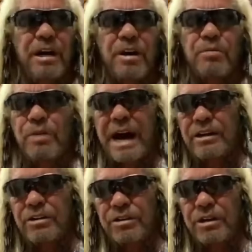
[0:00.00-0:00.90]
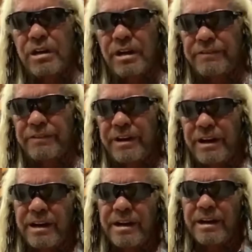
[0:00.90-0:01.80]
a record of
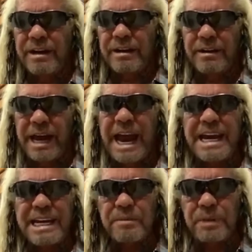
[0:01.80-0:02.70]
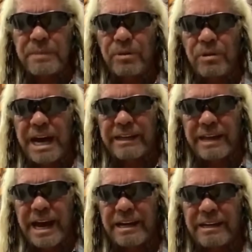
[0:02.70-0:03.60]
hating people like
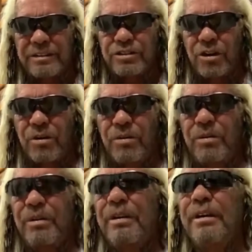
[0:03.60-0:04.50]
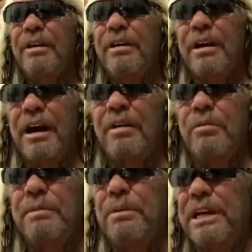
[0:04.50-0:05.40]
that. So uh,
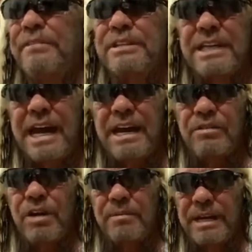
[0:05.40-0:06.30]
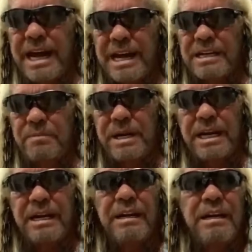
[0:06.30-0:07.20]
we believe it's a hate crime. It had to
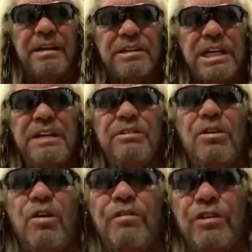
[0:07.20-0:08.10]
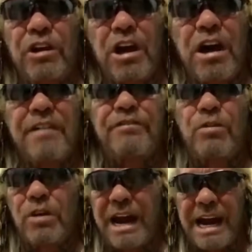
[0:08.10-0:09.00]
be either over love
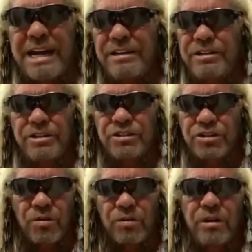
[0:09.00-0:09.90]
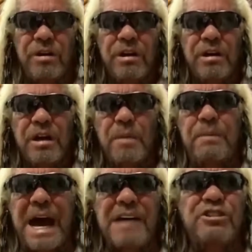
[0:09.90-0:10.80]
or hate. You just don't, a
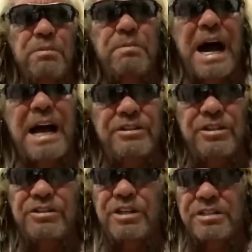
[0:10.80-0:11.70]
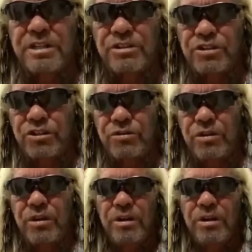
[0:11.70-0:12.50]
passerby just doesn't shoot